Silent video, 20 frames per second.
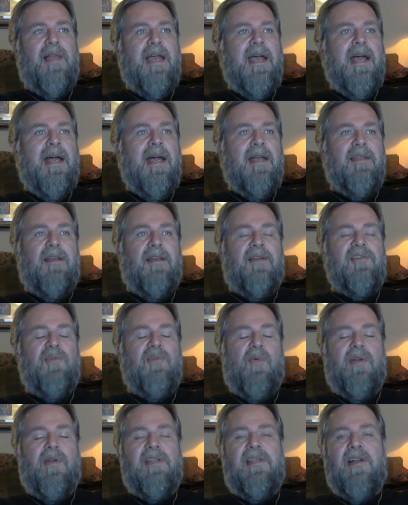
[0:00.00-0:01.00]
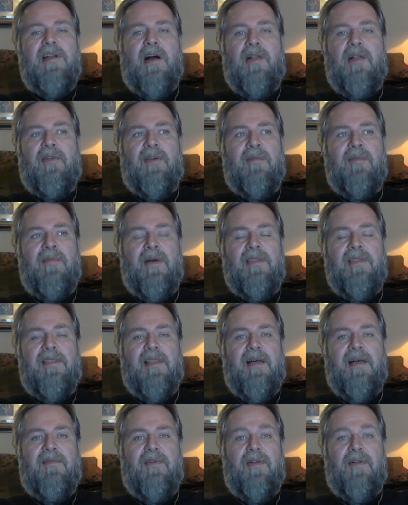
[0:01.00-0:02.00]
at a $20 a month
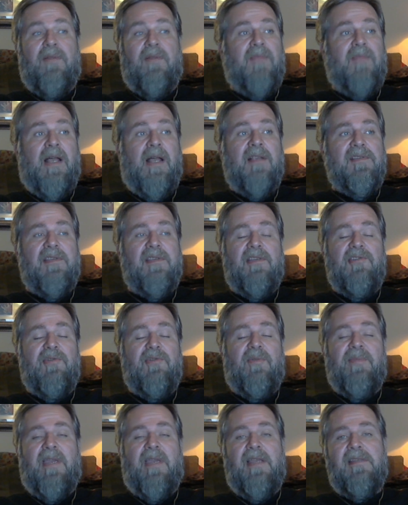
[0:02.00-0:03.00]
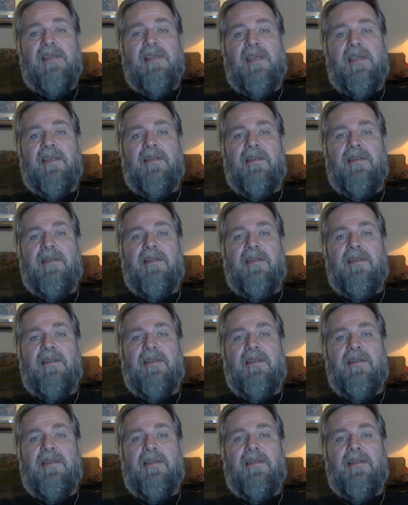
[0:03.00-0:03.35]
level, I'll send you a painting.